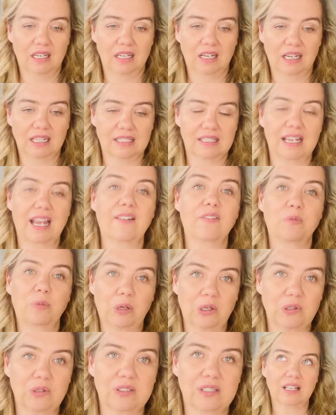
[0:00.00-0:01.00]
It's
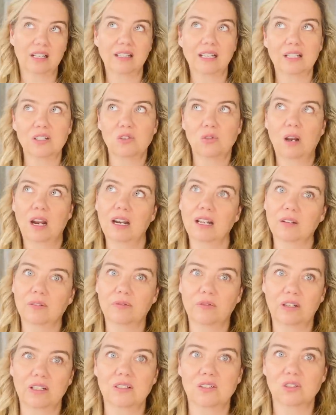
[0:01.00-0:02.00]
FPOS, electronic
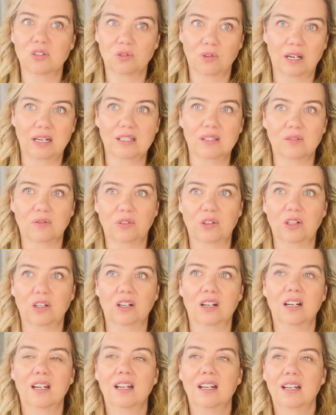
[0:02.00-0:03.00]
funds
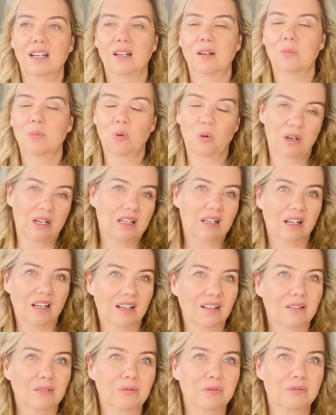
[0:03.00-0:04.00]
transfer point
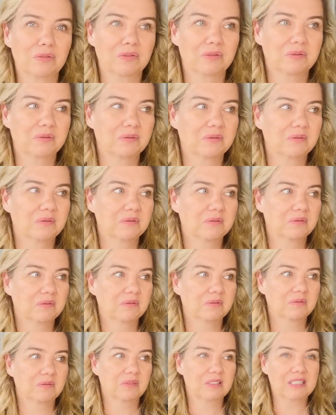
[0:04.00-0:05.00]
of
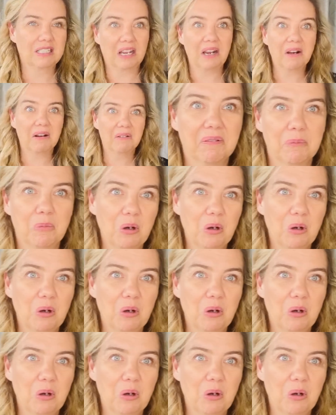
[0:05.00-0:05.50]
sale.